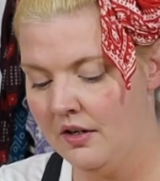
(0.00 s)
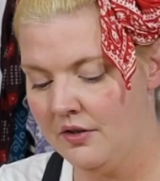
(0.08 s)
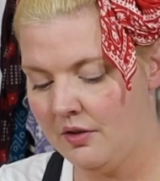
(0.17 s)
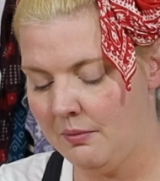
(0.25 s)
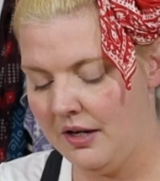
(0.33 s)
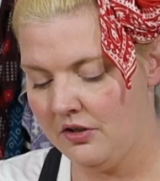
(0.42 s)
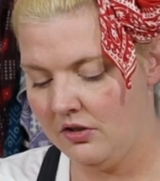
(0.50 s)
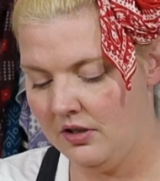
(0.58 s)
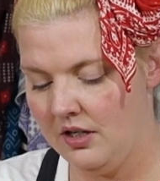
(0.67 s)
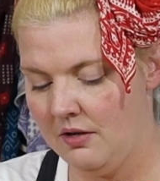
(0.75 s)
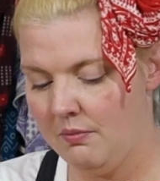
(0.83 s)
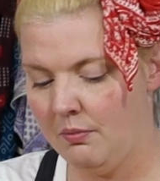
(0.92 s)
So I'm
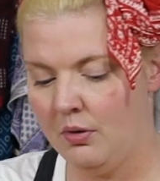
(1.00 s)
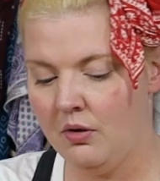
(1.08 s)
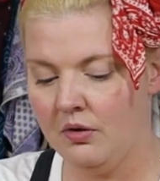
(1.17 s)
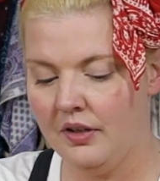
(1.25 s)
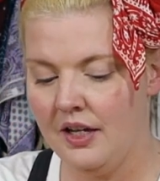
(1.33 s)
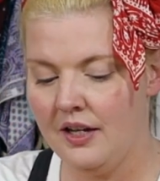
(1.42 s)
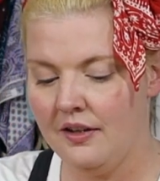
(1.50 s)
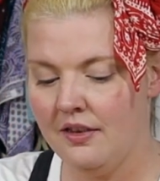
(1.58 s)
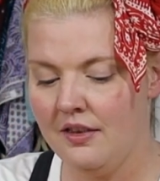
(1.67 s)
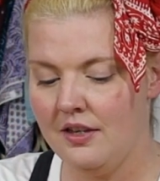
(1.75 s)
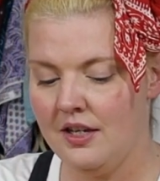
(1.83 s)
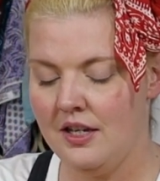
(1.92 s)
actually
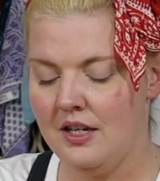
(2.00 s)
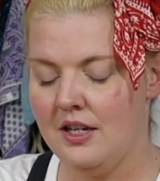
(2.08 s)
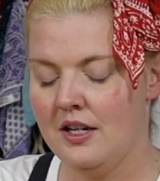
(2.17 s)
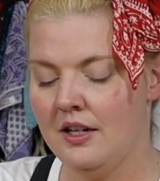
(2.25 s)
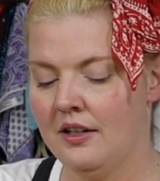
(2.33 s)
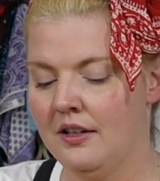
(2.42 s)
pulling the